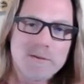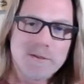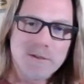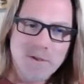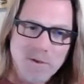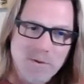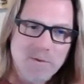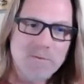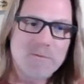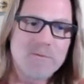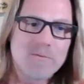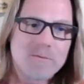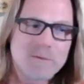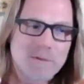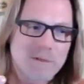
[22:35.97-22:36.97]

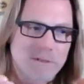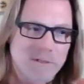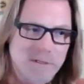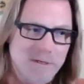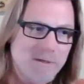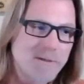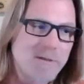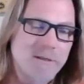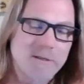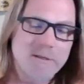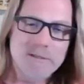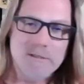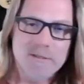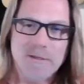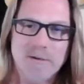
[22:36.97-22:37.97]
you to seriously
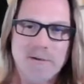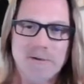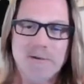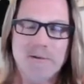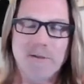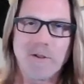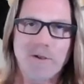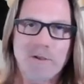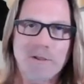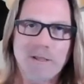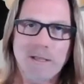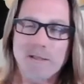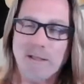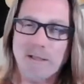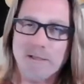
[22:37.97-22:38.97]
consider
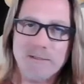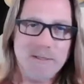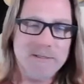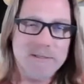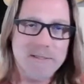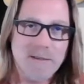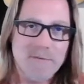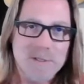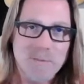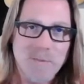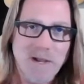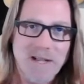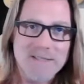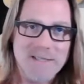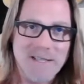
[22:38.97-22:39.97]
looking at, like I said, 7
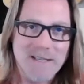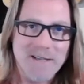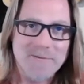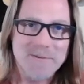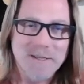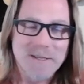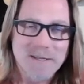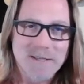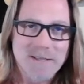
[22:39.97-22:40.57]
spots left.